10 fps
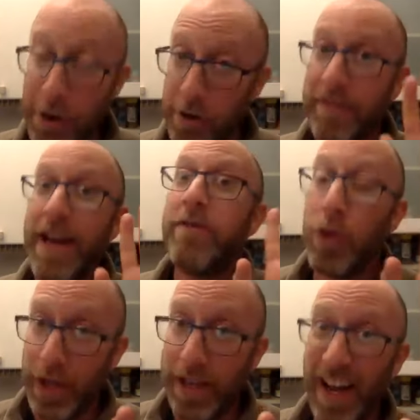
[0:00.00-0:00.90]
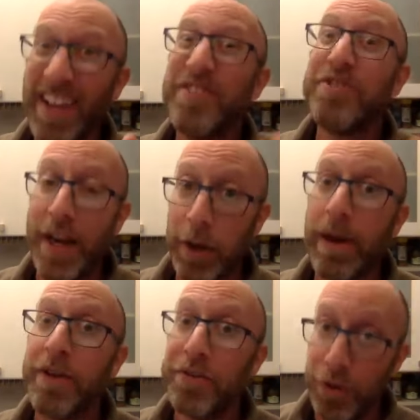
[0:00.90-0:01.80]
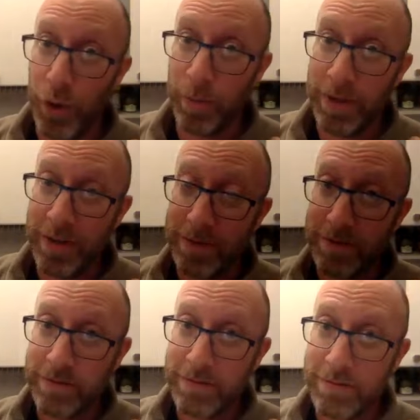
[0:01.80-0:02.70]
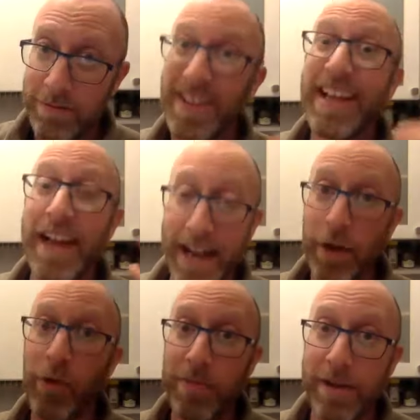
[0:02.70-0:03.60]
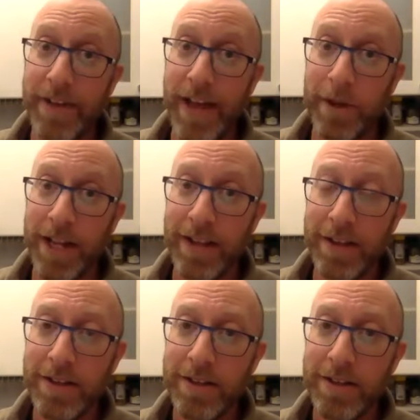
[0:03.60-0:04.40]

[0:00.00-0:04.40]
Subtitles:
I don't know if any of you did a Seder by Zoom, like I did with my family.